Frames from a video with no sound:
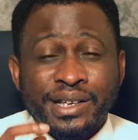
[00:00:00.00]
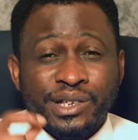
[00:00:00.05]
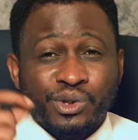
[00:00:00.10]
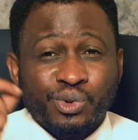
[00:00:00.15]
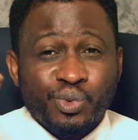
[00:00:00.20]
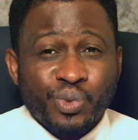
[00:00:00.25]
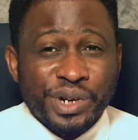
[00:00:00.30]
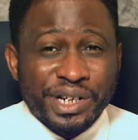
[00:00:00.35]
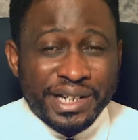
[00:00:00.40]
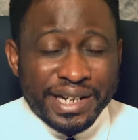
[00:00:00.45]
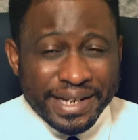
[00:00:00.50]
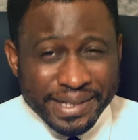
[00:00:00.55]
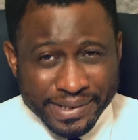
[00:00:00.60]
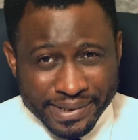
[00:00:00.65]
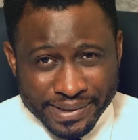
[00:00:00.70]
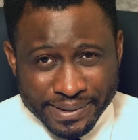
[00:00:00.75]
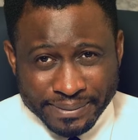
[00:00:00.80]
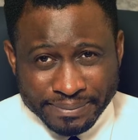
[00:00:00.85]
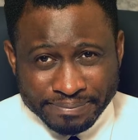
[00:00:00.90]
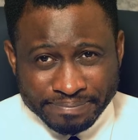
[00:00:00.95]
is
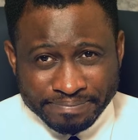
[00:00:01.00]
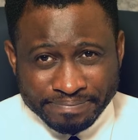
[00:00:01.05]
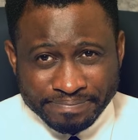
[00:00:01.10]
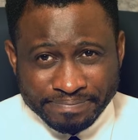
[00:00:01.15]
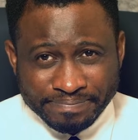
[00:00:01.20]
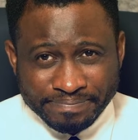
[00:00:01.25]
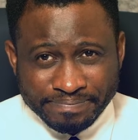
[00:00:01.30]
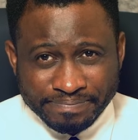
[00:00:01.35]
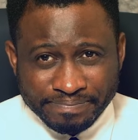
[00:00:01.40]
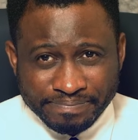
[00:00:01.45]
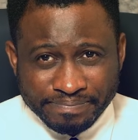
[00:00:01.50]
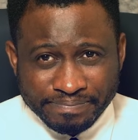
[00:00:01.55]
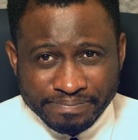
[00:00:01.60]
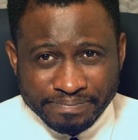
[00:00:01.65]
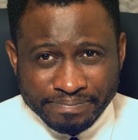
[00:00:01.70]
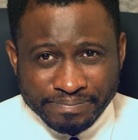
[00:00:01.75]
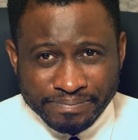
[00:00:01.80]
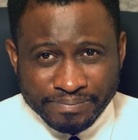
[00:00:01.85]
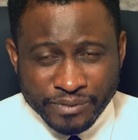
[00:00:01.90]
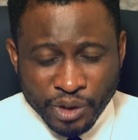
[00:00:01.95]
witness.
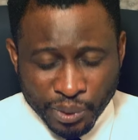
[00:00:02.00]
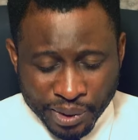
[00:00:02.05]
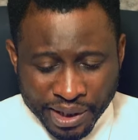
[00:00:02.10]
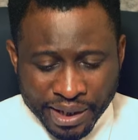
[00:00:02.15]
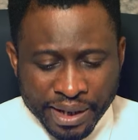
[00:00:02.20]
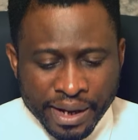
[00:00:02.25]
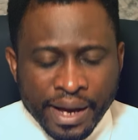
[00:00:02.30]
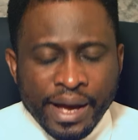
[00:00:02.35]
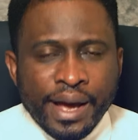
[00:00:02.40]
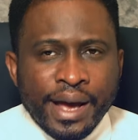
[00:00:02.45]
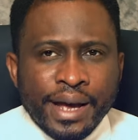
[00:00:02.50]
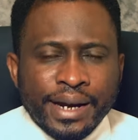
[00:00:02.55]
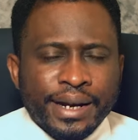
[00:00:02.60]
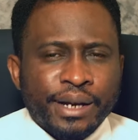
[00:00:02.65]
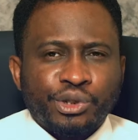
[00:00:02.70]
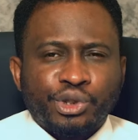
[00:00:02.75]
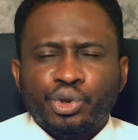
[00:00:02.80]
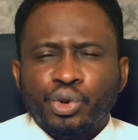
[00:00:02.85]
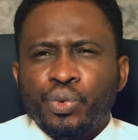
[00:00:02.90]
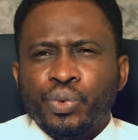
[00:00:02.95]
Okay,
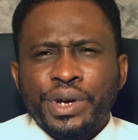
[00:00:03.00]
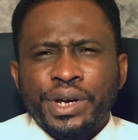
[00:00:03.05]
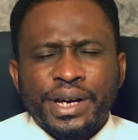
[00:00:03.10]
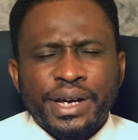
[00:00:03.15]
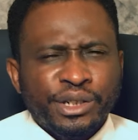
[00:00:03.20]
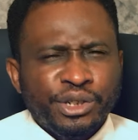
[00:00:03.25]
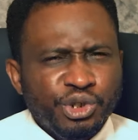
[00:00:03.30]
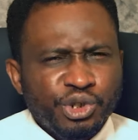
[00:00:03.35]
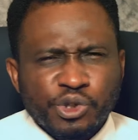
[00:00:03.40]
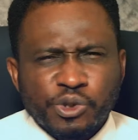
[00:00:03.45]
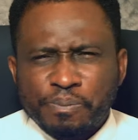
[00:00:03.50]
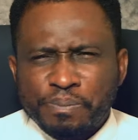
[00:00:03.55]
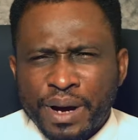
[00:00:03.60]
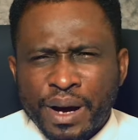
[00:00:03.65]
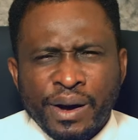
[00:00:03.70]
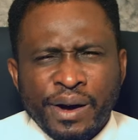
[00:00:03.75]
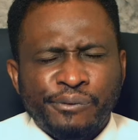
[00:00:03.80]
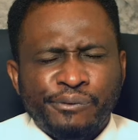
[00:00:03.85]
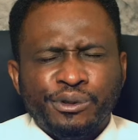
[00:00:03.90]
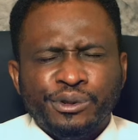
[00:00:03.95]
now so we can use
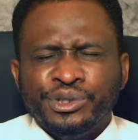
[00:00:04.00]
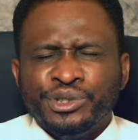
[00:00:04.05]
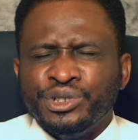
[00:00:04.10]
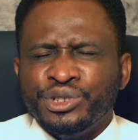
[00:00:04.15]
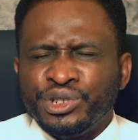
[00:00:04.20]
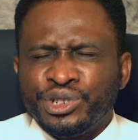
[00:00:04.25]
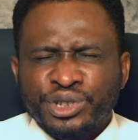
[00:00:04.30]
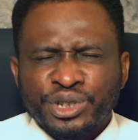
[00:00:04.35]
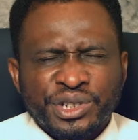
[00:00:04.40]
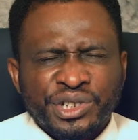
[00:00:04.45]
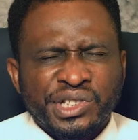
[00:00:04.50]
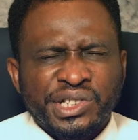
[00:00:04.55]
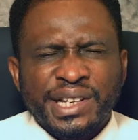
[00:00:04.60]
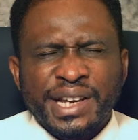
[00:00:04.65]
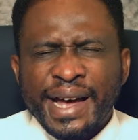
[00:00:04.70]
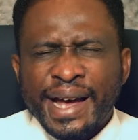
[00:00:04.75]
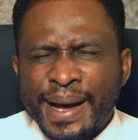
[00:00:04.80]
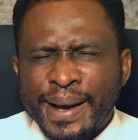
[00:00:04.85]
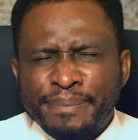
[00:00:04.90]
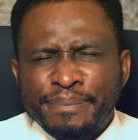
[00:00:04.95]
power for just
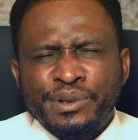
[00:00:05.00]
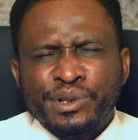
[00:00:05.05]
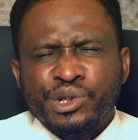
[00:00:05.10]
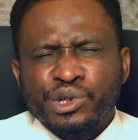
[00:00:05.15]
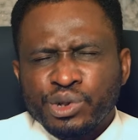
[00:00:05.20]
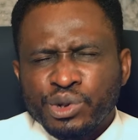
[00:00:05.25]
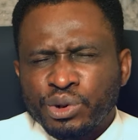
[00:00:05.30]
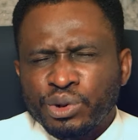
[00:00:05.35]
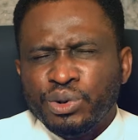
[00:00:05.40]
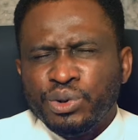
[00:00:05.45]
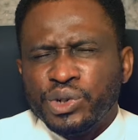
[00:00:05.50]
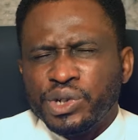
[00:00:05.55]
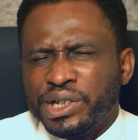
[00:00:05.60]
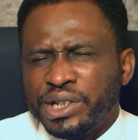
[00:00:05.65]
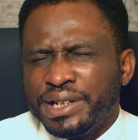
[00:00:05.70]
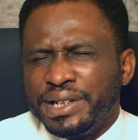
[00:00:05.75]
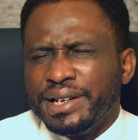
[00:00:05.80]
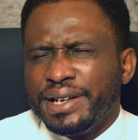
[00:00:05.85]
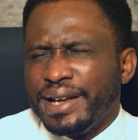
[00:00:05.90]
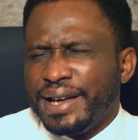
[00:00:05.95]

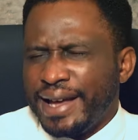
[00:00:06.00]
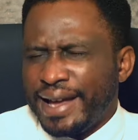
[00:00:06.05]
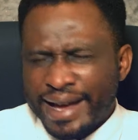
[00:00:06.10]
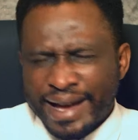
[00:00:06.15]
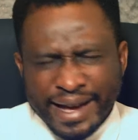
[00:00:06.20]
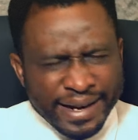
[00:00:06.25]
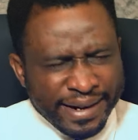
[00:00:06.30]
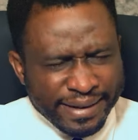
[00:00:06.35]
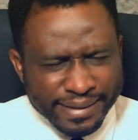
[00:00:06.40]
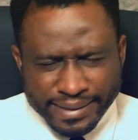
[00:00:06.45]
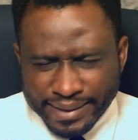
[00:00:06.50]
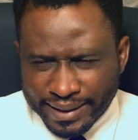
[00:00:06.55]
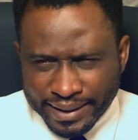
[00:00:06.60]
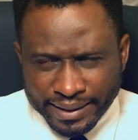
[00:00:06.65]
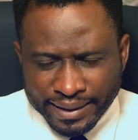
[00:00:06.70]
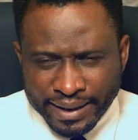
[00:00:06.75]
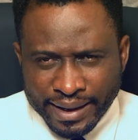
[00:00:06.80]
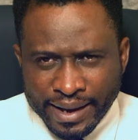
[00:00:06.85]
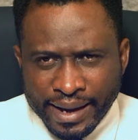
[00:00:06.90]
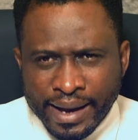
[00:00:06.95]
absolutely
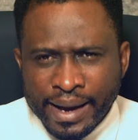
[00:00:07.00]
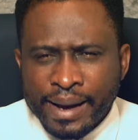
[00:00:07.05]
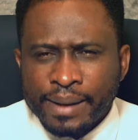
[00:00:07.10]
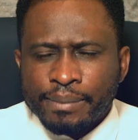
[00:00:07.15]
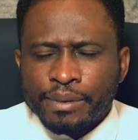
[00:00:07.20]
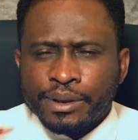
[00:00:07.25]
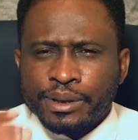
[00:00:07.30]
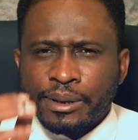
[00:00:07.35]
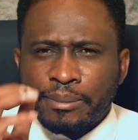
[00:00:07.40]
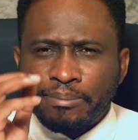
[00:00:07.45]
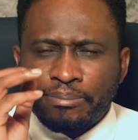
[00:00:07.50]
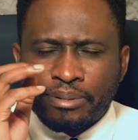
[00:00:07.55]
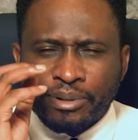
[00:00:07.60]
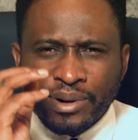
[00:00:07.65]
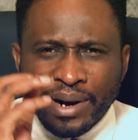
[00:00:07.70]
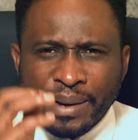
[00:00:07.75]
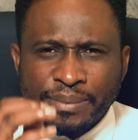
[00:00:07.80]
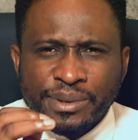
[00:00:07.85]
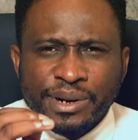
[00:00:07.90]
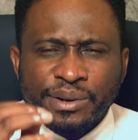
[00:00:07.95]
anything, but the
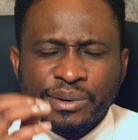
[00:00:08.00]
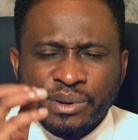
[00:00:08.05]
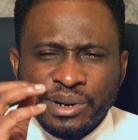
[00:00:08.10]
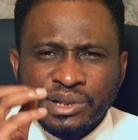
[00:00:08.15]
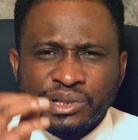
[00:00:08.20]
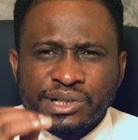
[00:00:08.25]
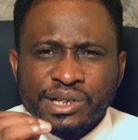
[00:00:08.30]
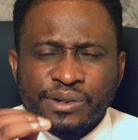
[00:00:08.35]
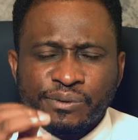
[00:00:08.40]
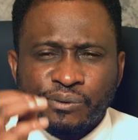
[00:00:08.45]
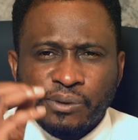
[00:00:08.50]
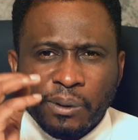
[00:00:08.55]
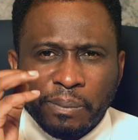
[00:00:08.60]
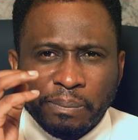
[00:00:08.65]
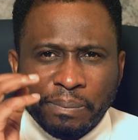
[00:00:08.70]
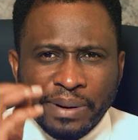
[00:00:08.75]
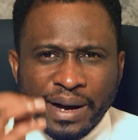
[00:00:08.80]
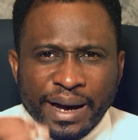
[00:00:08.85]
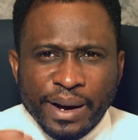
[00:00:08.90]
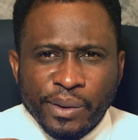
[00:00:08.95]
primary reason for
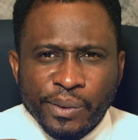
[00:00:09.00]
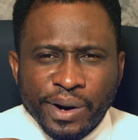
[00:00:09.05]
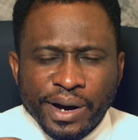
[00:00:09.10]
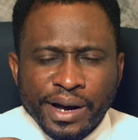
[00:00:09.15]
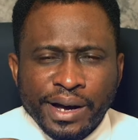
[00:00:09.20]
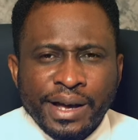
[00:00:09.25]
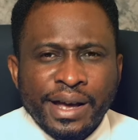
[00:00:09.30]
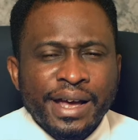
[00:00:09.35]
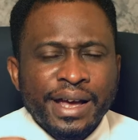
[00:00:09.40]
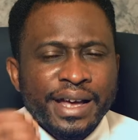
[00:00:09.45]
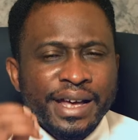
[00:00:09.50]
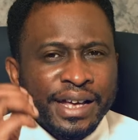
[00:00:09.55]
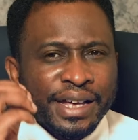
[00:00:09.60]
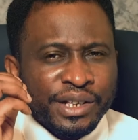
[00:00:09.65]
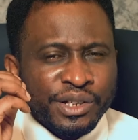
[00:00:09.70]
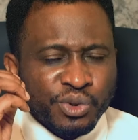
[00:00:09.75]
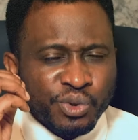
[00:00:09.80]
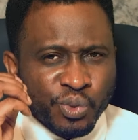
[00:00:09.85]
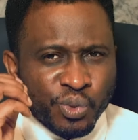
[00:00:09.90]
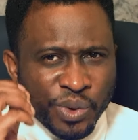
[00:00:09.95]
power
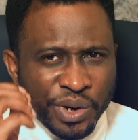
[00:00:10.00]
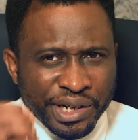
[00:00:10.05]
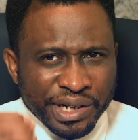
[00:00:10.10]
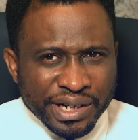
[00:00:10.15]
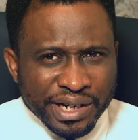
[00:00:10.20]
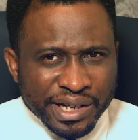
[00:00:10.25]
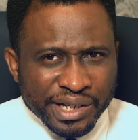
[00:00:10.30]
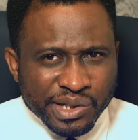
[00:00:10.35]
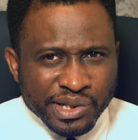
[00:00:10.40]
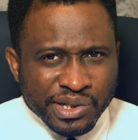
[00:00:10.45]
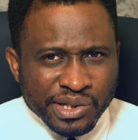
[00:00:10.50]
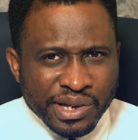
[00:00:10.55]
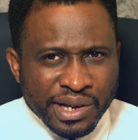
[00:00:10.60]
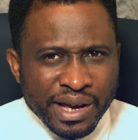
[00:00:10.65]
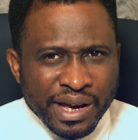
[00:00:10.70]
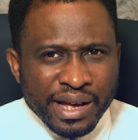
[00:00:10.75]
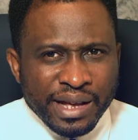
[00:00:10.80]
is witness.